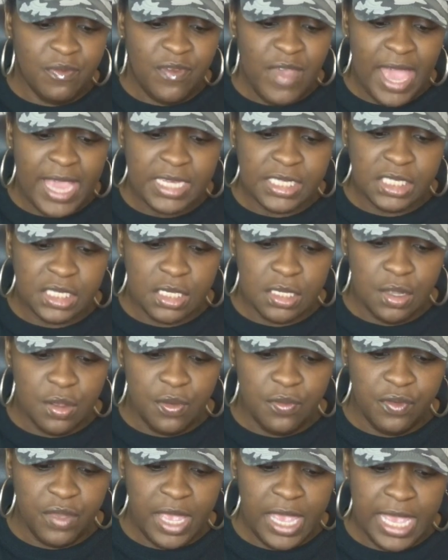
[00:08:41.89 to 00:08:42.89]
Fashion
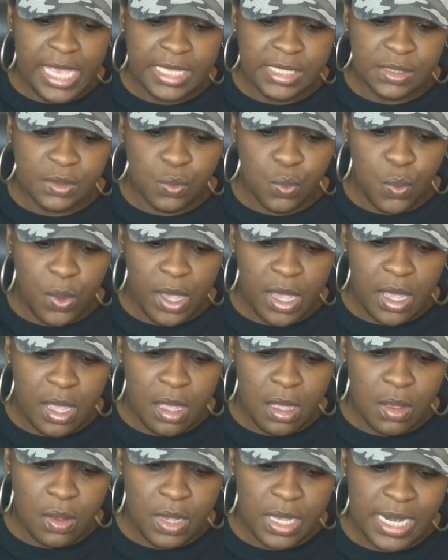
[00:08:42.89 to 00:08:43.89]
Nova as
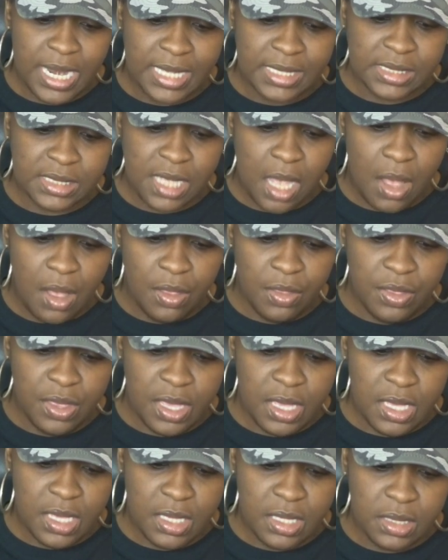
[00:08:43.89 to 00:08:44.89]
well, and I saw
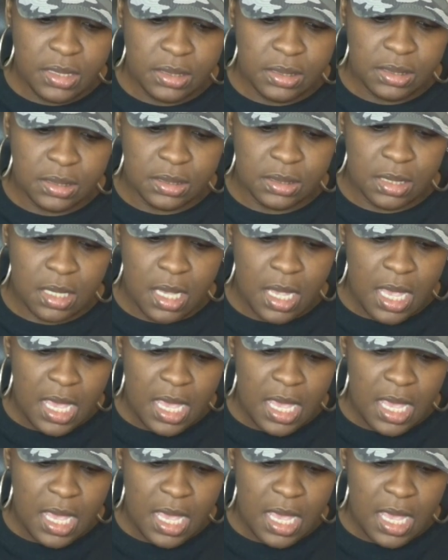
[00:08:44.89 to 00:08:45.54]
these,